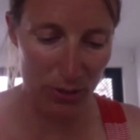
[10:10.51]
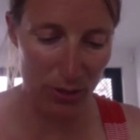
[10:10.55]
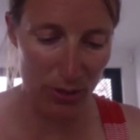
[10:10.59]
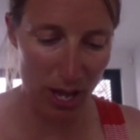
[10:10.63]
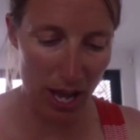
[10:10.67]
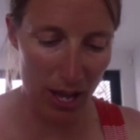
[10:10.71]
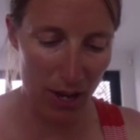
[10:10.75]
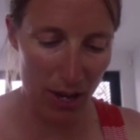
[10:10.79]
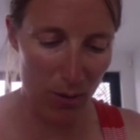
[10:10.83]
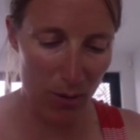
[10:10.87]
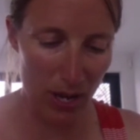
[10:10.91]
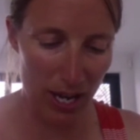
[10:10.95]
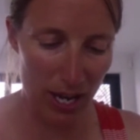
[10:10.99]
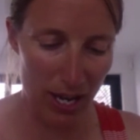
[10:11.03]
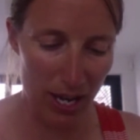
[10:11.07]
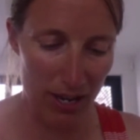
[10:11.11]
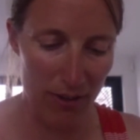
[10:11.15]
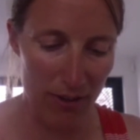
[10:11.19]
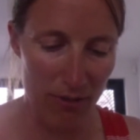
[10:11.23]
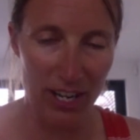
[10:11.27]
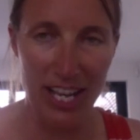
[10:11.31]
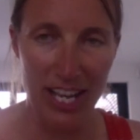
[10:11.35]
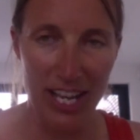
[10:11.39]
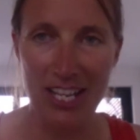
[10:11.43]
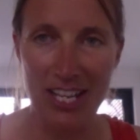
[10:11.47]
I quite like
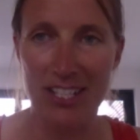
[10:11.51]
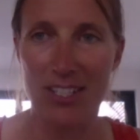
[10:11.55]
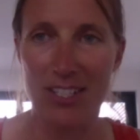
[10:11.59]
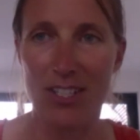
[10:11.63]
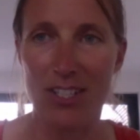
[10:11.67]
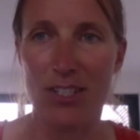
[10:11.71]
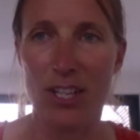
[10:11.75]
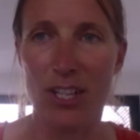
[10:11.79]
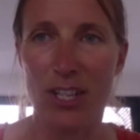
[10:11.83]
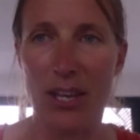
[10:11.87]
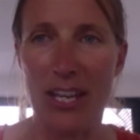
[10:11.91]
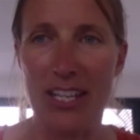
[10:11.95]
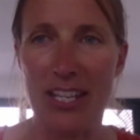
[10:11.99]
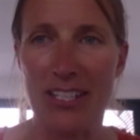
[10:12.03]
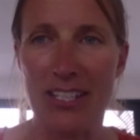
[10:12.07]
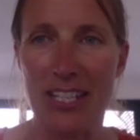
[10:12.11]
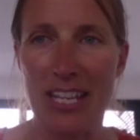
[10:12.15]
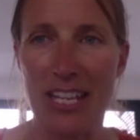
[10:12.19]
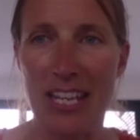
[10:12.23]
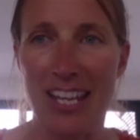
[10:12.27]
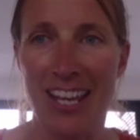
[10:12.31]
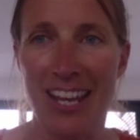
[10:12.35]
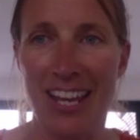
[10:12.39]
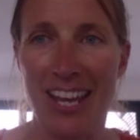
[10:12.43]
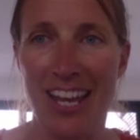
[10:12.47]
running. It's just so
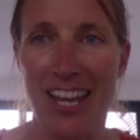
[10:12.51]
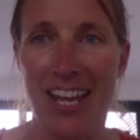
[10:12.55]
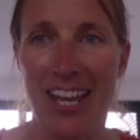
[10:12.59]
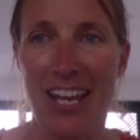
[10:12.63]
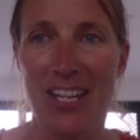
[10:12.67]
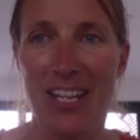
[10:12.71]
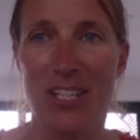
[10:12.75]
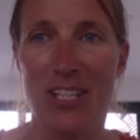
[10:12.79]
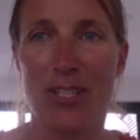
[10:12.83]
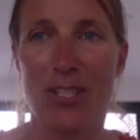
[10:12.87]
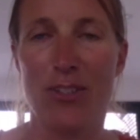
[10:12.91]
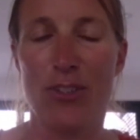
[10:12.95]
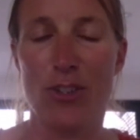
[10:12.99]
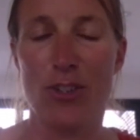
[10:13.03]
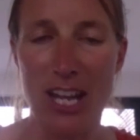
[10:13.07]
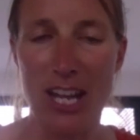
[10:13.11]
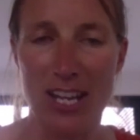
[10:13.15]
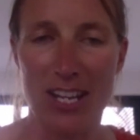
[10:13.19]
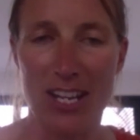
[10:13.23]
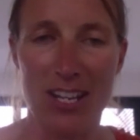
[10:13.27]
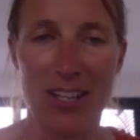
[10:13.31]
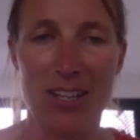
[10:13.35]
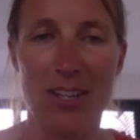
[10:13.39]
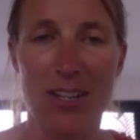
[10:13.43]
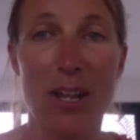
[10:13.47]
easy. Just
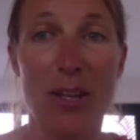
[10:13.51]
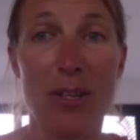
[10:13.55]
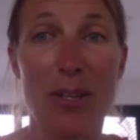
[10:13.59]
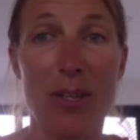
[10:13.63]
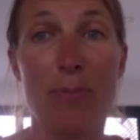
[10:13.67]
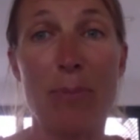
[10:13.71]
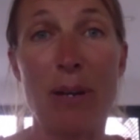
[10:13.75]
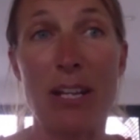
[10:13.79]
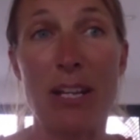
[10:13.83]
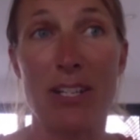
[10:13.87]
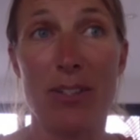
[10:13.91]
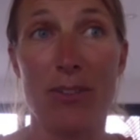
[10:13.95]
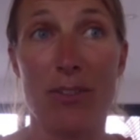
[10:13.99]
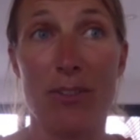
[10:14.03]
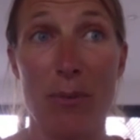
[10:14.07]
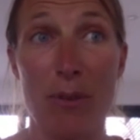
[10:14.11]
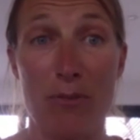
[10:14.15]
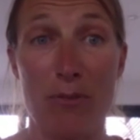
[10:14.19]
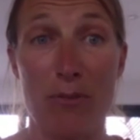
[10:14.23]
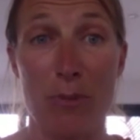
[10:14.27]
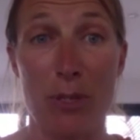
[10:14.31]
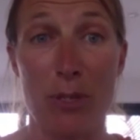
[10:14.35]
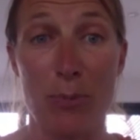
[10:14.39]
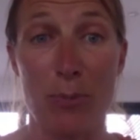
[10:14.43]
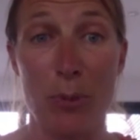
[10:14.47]
train, especially coming
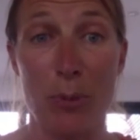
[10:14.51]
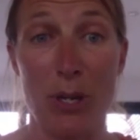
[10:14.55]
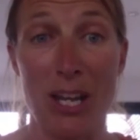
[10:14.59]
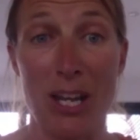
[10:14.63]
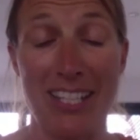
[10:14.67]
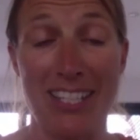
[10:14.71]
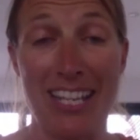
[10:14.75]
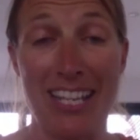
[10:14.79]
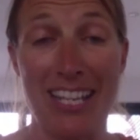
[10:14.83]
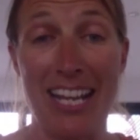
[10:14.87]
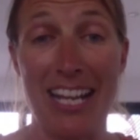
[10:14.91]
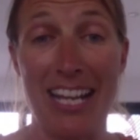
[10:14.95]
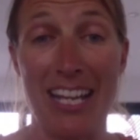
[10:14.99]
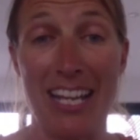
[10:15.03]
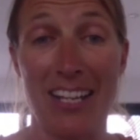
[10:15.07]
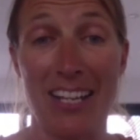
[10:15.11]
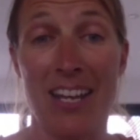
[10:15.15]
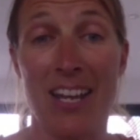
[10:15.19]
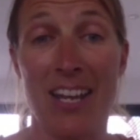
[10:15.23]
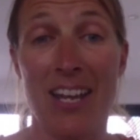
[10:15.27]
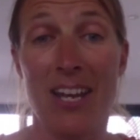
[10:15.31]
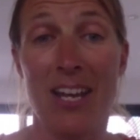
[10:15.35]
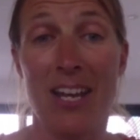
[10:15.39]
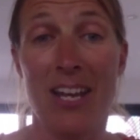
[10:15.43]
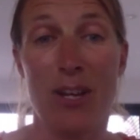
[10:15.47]
from a sport like sailing,
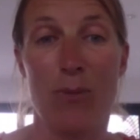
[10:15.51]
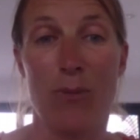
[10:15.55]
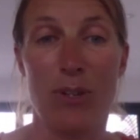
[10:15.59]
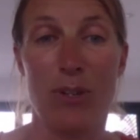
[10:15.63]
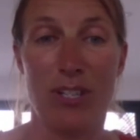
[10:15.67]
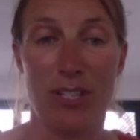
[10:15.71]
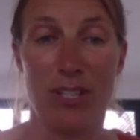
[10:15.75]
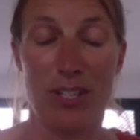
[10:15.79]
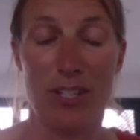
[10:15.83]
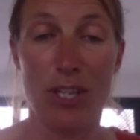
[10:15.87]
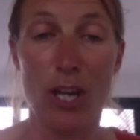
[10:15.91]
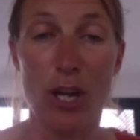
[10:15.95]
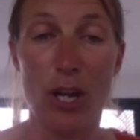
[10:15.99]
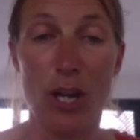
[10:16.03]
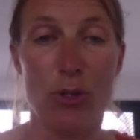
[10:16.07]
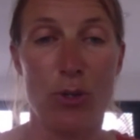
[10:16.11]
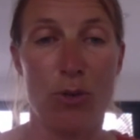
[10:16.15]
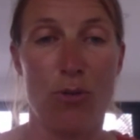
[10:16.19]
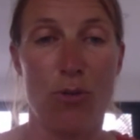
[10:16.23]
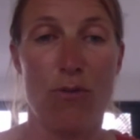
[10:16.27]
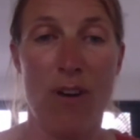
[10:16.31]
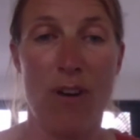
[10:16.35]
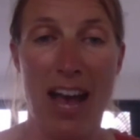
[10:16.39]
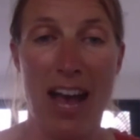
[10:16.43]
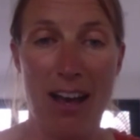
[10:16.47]
which is a
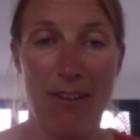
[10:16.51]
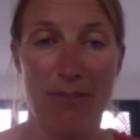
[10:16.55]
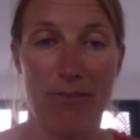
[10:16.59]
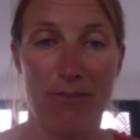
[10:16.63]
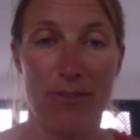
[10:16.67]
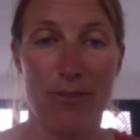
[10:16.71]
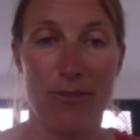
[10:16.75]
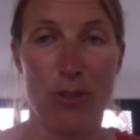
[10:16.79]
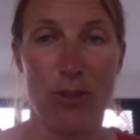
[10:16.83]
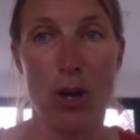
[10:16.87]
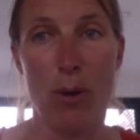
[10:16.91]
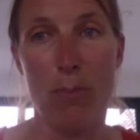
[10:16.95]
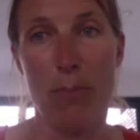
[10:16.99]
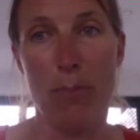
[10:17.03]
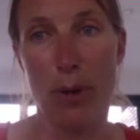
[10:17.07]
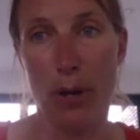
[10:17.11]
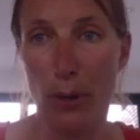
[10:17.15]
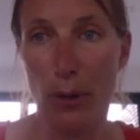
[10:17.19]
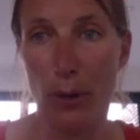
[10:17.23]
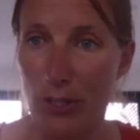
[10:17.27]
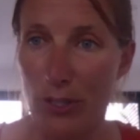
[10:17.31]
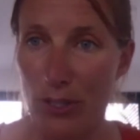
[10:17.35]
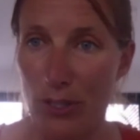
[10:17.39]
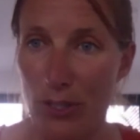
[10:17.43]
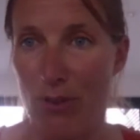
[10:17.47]
total faff. You've got a
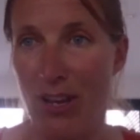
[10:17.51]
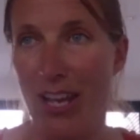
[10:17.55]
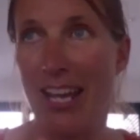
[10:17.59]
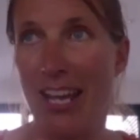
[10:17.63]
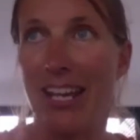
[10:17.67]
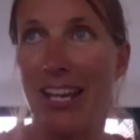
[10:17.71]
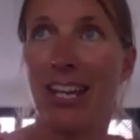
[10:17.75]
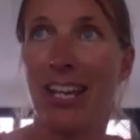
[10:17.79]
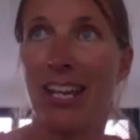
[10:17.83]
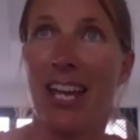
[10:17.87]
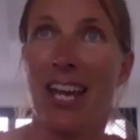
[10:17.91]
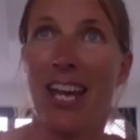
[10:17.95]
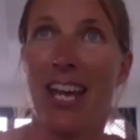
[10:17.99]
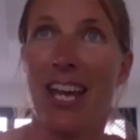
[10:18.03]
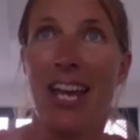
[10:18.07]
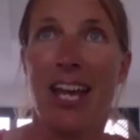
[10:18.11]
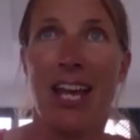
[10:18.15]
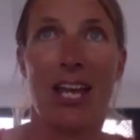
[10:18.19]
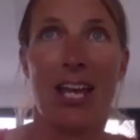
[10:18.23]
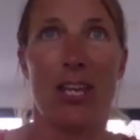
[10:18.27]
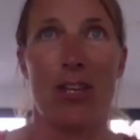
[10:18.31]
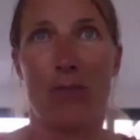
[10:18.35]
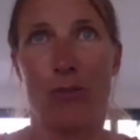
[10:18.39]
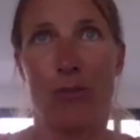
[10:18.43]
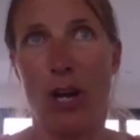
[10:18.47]
boat to rig,
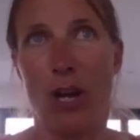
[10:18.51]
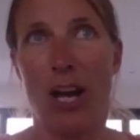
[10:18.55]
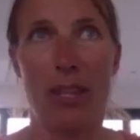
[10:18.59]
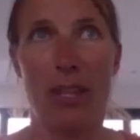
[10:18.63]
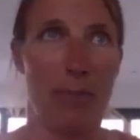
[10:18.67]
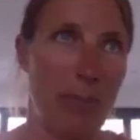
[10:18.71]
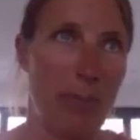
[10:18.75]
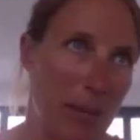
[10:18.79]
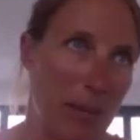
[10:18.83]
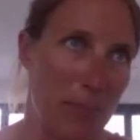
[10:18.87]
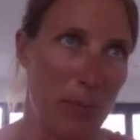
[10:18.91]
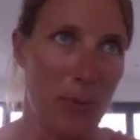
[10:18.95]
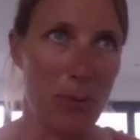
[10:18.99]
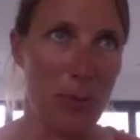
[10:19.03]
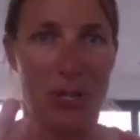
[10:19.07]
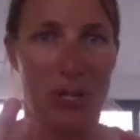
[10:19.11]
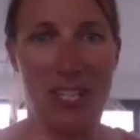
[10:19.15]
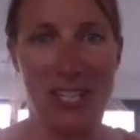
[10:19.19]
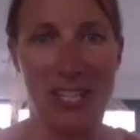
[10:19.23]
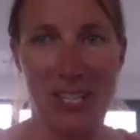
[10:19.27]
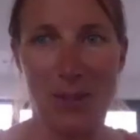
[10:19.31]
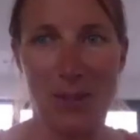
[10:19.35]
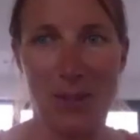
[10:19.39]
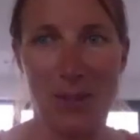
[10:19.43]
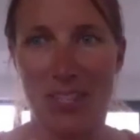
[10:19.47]
you've got other people to
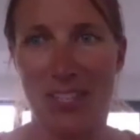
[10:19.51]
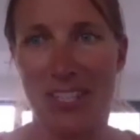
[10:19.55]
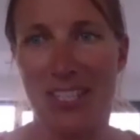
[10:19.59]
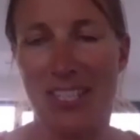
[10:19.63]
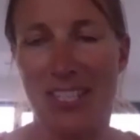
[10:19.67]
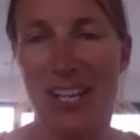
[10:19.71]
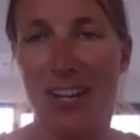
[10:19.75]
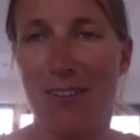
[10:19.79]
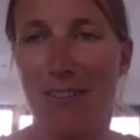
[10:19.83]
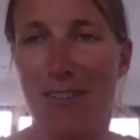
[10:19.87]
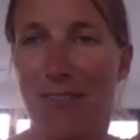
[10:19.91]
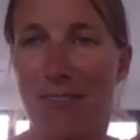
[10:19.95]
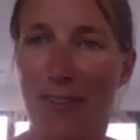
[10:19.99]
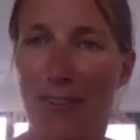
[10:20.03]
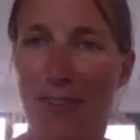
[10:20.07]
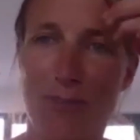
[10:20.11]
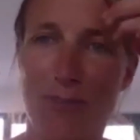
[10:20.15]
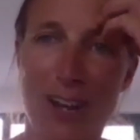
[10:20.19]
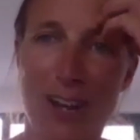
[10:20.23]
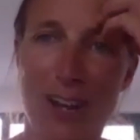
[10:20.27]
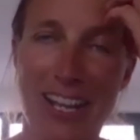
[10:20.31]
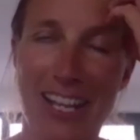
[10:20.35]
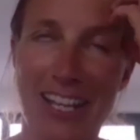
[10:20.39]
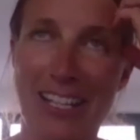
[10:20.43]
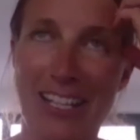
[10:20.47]
deal with and stuff.
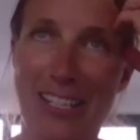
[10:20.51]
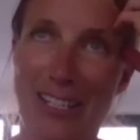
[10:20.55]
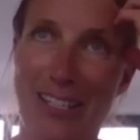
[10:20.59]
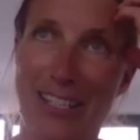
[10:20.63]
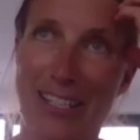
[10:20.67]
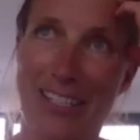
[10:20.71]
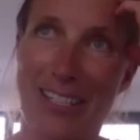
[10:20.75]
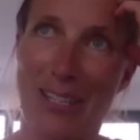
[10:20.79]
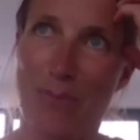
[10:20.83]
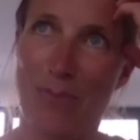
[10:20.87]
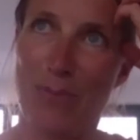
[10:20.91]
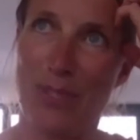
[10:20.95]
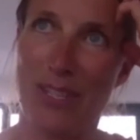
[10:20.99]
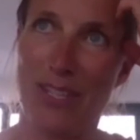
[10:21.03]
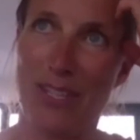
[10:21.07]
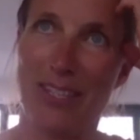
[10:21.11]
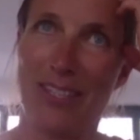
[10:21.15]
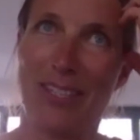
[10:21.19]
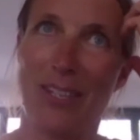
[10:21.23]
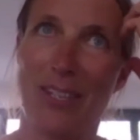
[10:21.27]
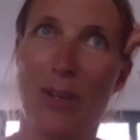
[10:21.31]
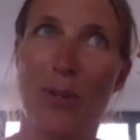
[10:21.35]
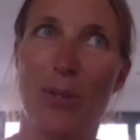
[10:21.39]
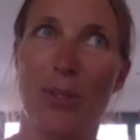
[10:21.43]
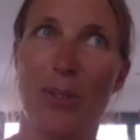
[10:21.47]
Running just seems
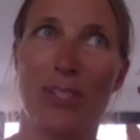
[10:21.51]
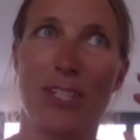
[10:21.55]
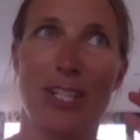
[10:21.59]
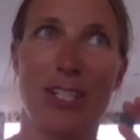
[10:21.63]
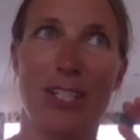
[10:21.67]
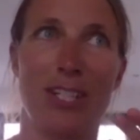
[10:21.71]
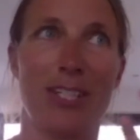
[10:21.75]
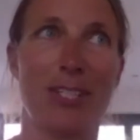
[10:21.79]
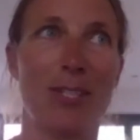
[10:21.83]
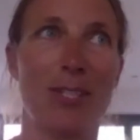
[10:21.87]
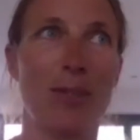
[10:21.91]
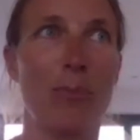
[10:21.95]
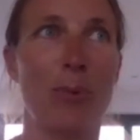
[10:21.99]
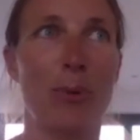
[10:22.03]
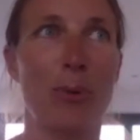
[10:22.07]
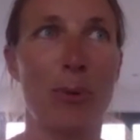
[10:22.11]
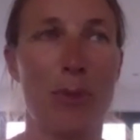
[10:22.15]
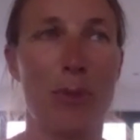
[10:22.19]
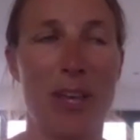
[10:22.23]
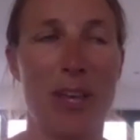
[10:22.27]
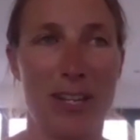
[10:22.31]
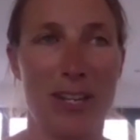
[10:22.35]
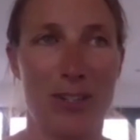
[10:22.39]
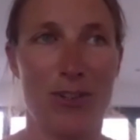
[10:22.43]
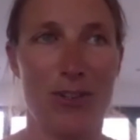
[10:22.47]
such a simple
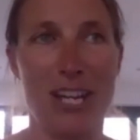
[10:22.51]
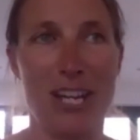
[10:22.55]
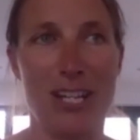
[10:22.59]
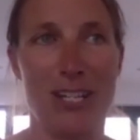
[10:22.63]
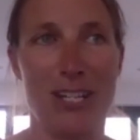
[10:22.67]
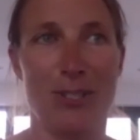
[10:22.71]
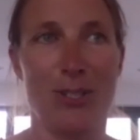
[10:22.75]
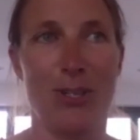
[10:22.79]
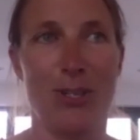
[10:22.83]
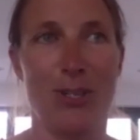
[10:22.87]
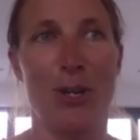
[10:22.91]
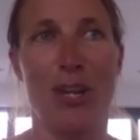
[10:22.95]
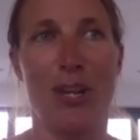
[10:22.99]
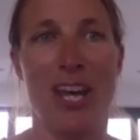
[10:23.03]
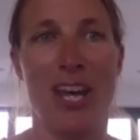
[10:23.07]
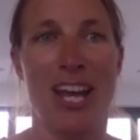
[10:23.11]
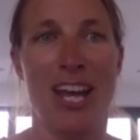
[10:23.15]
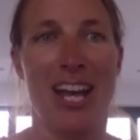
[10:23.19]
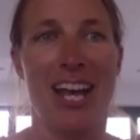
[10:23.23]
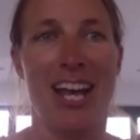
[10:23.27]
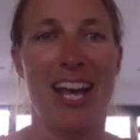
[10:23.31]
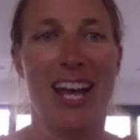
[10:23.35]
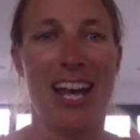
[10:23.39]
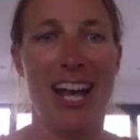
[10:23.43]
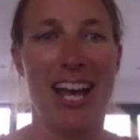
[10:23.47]
thing. Trainers on,
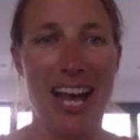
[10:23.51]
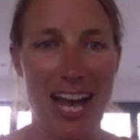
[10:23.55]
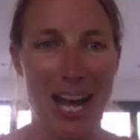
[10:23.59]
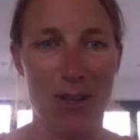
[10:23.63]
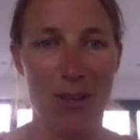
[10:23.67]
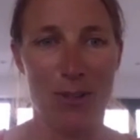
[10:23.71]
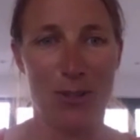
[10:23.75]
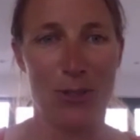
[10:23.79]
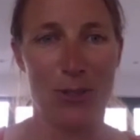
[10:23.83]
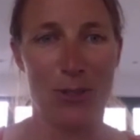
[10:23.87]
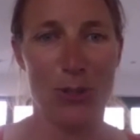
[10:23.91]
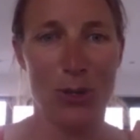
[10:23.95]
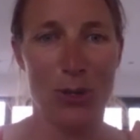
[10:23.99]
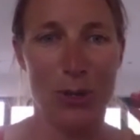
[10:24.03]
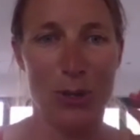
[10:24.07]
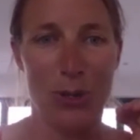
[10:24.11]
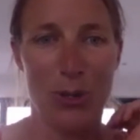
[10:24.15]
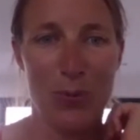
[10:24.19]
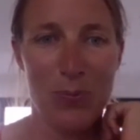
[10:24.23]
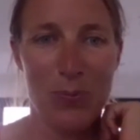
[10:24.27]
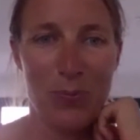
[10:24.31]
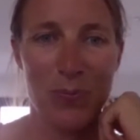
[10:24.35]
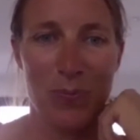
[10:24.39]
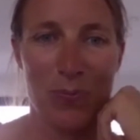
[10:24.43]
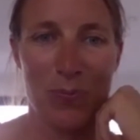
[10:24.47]
out the door,
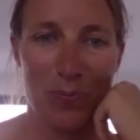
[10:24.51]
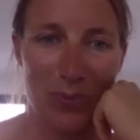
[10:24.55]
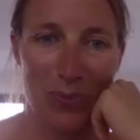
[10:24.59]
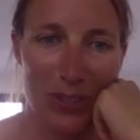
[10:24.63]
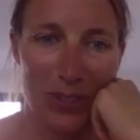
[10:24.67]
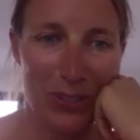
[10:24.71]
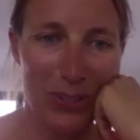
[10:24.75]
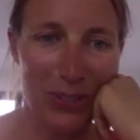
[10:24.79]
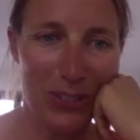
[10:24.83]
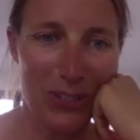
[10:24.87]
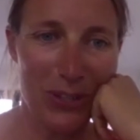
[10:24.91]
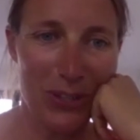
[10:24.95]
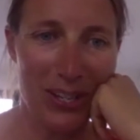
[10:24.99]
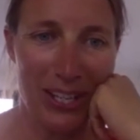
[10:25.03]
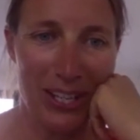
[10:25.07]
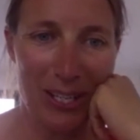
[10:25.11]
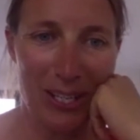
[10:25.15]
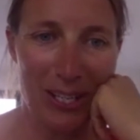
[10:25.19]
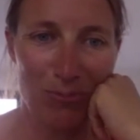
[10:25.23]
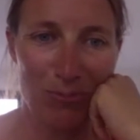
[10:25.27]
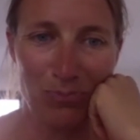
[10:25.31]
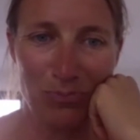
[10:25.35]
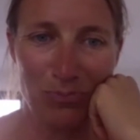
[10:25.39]
you're doing it.